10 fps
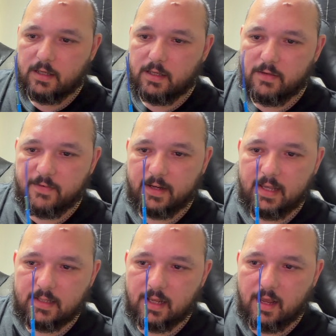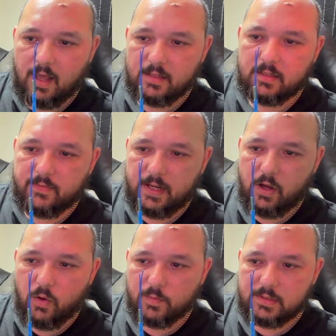If I get 120
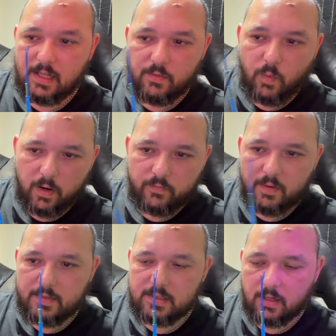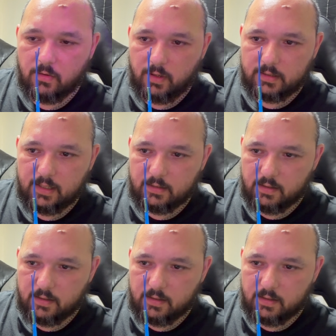ohms, then one of them is not connected.